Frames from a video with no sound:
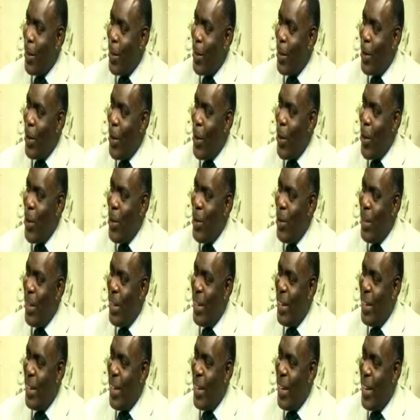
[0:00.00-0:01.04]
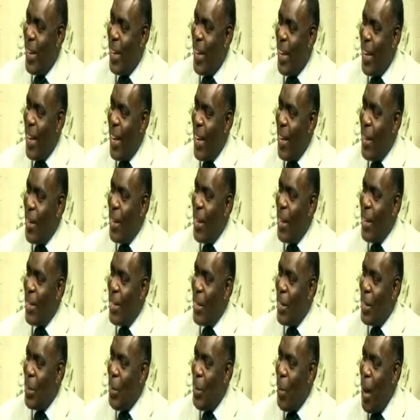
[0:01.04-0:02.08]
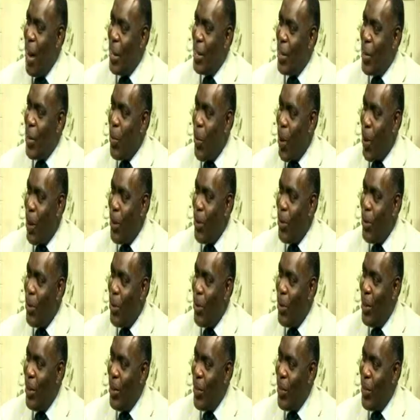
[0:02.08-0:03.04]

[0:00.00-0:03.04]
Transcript: No? They did Marching 100?